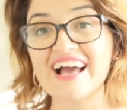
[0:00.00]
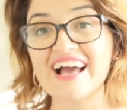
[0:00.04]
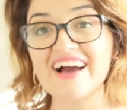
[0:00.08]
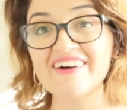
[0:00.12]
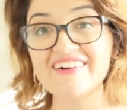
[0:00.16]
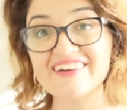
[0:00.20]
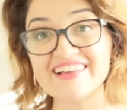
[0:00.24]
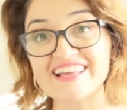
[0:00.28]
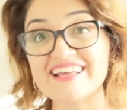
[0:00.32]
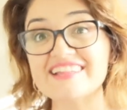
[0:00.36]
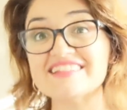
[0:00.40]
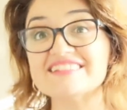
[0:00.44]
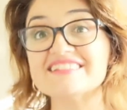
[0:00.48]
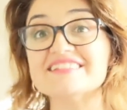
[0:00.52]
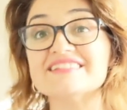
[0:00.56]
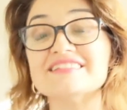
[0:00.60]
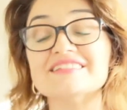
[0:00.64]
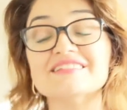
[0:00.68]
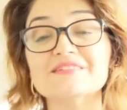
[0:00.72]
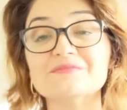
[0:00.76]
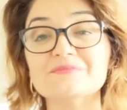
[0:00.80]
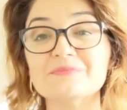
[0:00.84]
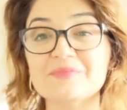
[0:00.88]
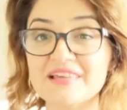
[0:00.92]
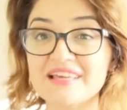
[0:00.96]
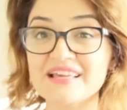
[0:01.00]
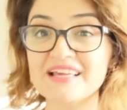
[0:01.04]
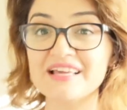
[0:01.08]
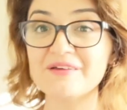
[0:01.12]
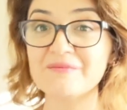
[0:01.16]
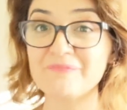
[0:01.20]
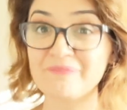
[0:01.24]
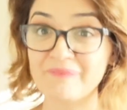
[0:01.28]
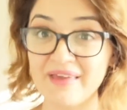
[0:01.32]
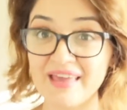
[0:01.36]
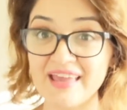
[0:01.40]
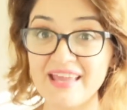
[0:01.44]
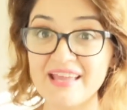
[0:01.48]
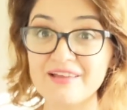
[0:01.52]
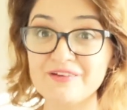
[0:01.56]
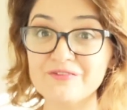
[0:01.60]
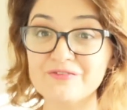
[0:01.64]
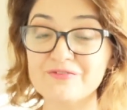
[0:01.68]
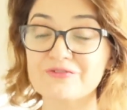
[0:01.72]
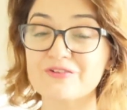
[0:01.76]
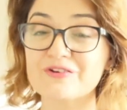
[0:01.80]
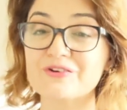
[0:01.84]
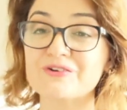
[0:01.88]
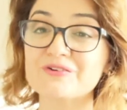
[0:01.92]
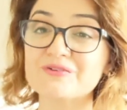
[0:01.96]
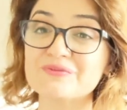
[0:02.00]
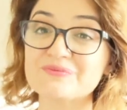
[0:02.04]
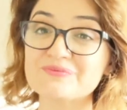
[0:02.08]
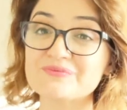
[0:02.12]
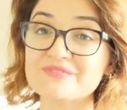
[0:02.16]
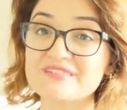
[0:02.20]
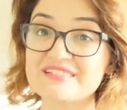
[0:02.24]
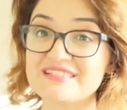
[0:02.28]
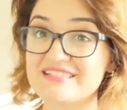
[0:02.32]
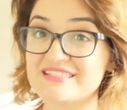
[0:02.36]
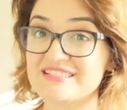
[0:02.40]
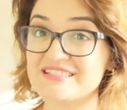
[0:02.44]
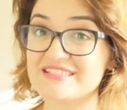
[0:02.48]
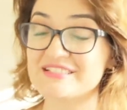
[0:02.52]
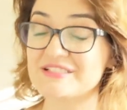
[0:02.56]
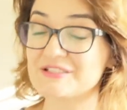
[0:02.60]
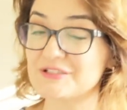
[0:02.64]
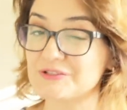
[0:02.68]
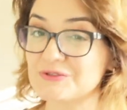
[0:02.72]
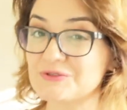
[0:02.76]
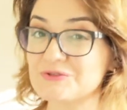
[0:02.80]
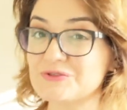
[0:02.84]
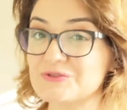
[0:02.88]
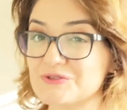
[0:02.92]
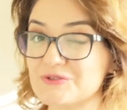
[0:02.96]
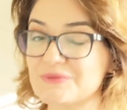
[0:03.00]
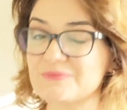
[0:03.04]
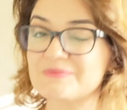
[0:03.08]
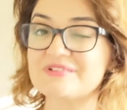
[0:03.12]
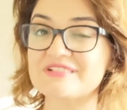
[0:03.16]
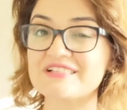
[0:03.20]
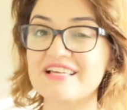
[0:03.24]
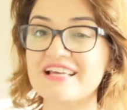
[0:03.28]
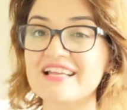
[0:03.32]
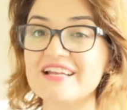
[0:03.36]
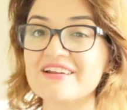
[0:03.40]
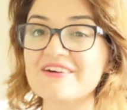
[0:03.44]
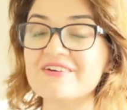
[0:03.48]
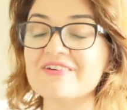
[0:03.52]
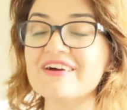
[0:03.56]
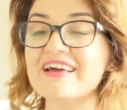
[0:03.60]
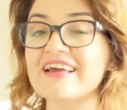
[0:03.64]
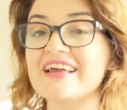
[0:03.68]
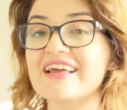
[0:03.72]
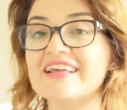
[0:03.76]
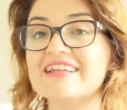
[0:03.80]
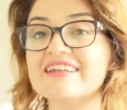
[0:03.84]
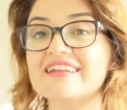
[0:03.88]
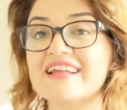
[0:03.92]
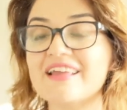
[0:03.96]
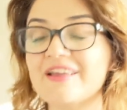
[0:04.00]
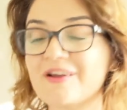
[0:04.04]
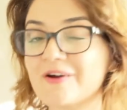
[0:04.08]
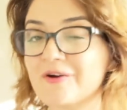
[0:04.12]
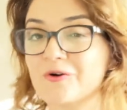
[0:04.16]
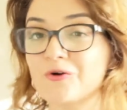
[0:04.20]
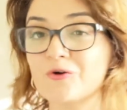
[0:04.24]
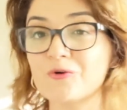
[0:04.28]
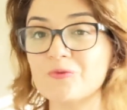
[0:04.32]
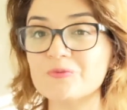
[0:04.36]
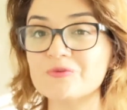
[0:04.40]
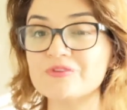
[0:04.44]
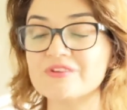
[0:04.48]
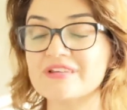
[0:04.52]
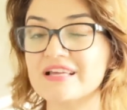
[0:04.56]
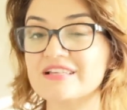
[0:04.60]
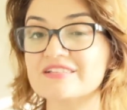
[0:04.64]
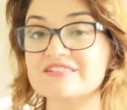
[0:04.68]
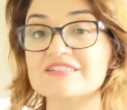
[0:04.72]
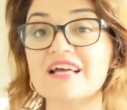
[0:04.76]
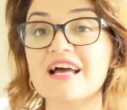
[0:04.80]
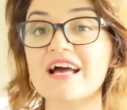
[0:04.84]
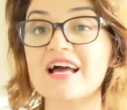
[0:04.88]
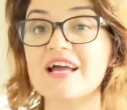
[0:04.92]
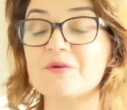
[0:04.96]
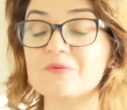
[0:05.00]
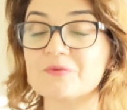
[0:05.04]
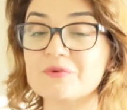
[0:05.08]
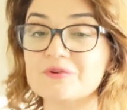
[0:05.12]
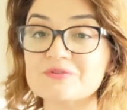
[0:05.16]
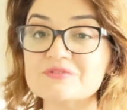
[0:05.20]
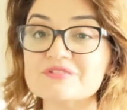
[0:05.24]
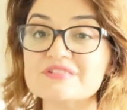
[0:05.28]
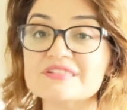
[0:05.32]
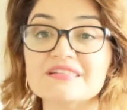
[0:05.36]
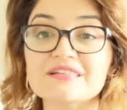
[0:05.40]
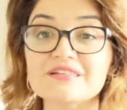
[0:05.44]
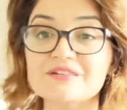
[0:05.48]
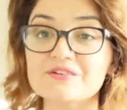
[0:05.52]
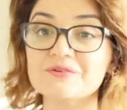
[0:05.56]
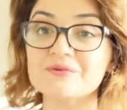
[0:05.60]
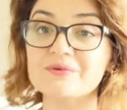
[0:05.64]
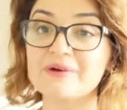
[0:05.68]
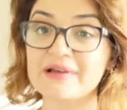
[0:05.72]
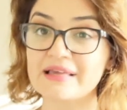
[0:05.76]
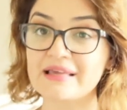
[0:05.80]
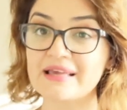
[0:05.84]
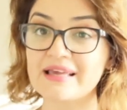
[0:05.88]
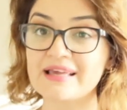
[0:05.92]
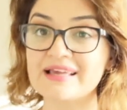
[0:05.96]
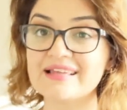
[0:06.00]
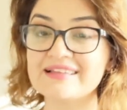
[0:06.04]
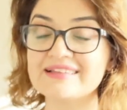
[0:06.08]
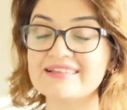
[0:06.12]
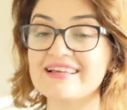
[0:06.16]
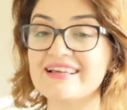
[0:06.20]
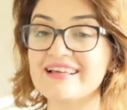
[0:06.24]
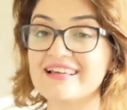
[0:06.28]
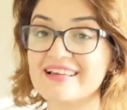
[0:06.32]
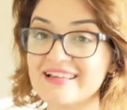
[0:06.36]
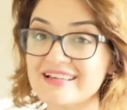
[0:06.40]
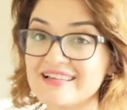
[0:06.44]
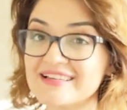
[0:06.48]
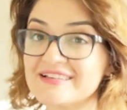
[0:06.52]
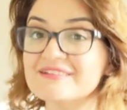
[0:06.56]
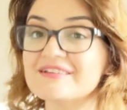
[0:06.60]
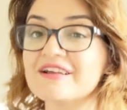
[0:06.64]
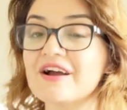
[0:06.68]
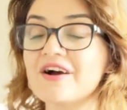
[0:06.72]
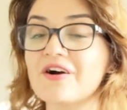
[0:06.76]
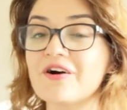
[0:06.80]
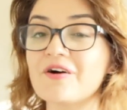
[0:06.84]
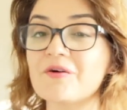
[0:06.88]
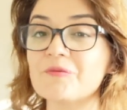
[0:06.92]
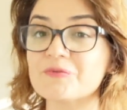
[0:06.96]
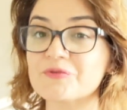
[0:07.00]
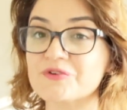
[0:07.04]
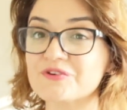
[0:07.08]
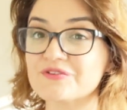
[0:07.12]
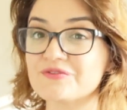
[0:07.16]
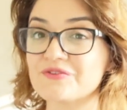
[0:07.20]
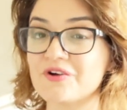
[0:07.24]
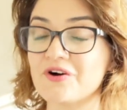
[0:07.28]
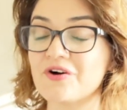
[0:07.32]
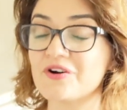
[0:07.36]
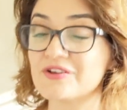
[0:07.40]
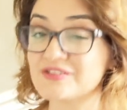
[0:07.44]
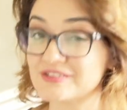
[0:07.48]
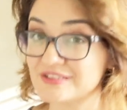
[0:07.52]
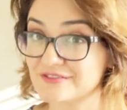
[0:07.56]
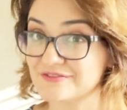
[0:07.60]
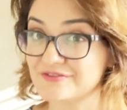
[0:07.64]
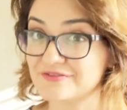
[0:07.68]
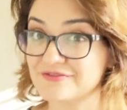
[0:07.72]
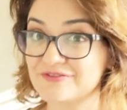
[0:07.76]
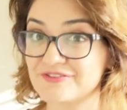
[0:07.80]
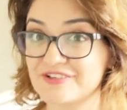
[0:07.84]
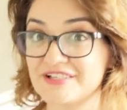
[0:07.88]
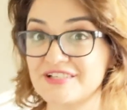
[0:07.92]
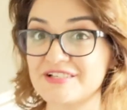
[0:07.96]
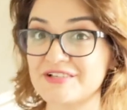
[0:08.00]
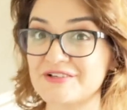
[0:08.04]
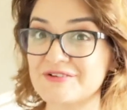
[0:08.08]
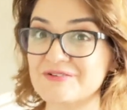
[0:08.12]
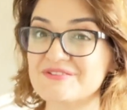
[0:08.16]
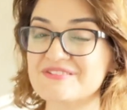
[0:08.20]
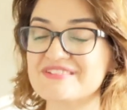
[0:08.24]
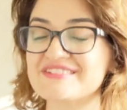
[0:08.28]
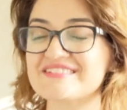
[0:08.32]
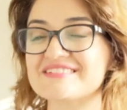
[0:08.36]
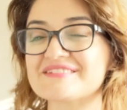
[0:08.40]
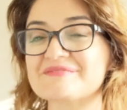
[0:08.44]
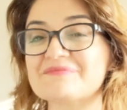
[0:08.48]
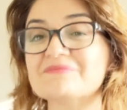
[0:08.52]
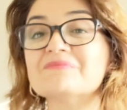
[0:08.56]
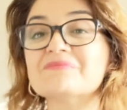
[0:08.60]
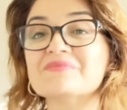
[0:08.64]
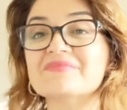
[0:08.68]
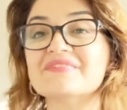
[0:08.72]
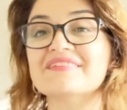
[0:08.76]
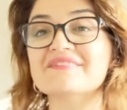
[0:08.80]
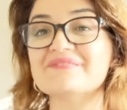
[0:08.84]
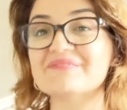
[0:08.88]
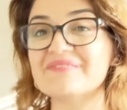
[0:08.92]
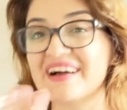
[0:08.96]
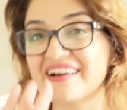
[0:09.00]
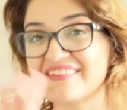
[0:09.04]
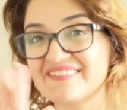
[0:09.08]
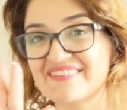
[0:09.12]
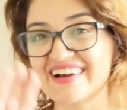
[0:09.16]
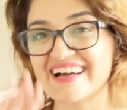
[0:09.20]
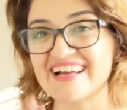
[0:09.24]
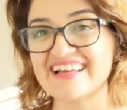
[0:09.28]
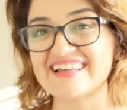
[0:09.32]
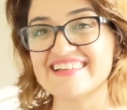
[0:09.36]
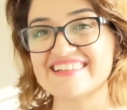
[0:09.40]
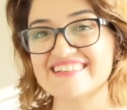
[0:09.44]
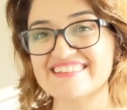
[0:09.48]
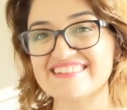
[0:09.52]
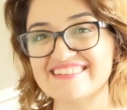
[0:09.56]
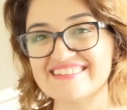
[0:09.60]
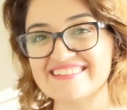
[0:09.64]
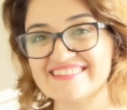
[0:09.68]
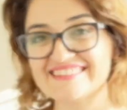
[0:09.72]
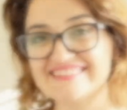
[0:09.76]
Okay, this is me, May, from this YouTube channel, and I hope that I will see you again in other videos. Bye bye.